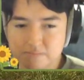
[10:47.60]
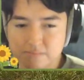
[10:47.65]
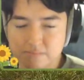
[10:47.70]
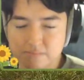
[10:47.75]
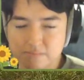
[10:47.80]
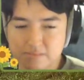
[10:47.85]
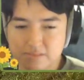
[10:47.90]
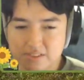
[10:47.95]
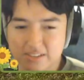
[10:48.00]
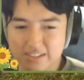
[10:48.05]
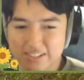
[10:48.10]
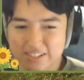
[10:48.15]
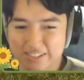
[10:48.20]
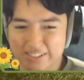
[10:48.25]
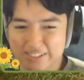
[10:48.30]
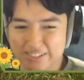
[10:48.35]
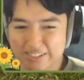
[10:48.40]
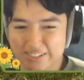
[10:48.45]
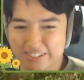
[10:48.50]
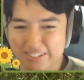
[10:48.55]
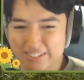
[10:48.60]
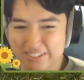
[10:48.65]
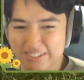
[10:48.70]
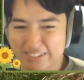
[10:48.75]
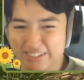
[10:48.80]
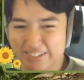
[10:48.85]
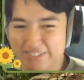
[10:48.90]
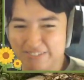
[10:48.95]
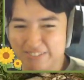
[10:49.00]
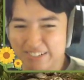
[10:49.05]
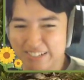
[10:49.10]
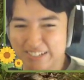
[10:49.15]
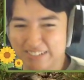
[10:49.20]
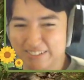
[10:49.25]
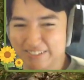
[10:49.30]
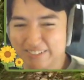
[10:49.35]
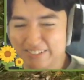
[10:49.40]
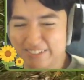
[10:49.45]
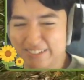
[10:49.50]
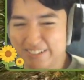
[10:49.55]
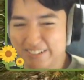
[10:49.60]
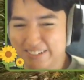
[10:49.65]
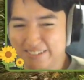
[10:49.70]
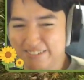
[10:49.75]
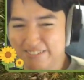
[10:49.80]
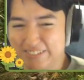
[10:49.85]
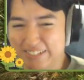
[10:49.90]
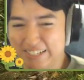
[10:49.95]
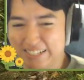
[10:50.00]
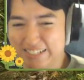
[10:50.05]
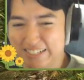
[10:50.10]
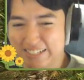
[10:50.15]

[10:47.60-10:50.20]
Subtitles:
Look, they're so small versus me.